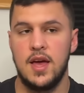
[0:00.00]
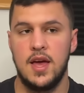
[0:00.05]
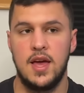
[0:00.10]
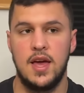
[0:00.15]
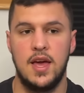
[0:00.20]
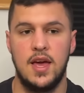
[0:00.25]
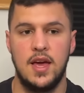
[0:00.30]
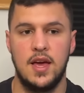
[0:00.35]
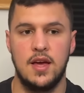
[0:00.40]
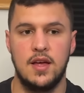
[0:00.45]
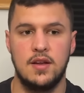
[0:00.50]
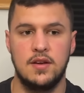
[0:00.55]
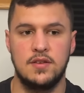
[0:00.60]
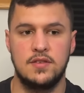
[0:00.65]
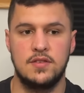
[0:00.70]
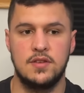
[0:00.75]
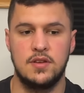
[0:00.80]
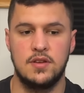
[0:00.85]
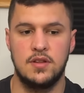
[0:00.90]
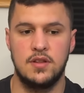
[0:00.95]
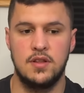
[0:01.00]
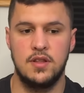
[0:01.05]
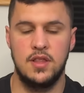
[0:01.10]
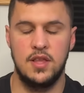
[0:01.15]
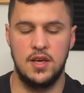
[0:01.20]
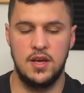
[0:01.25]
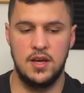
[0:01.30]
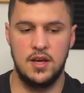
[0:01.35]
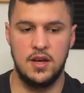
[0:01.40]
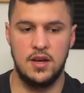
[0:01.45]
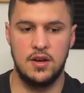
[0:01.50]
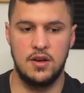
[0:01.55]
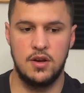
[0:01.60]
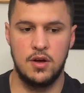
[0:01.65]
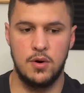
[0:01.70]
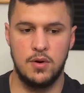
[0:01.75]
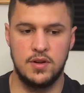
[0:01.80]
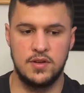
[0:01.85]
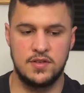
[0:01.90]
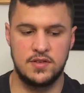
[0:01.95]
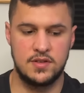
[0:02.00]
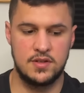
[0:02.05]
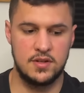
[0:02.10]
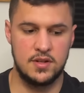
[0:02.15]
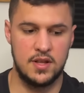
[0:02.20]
and the notice,